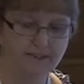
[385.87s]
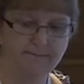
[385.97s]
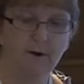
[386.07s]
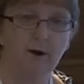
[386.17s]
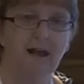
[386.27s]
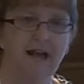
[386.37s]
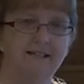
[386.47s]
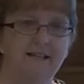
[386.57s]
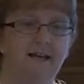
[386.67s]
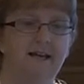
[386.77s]
model
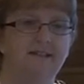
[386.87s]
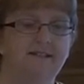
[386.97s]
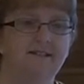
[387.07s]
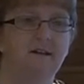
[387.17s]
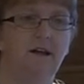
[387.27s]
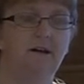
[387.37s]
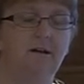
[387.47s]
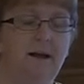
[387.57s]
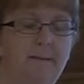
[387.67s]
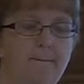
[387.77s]
has it
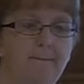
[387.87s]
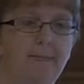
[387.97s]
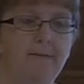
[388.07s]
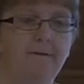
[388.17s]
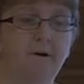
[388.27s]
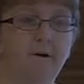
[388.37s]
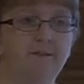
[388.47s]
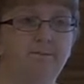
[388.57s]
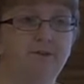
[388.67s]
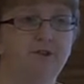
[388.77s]

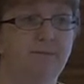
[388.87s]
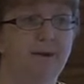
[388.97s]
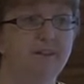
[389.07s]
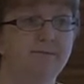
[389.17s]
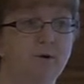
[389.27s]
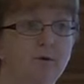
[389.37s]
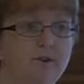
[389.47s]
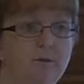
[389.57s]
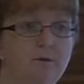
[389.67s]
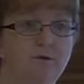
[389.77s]
follows Patricia Benner's model,
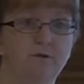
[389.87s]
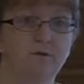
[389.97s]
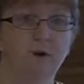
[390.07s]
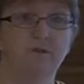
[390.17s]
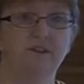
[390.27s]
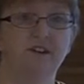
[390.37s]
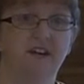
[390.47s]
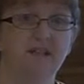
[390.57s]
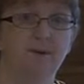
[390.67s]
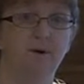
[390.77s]
so it moves from novice to
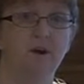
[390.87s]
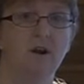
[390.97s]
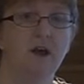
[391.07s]
expert,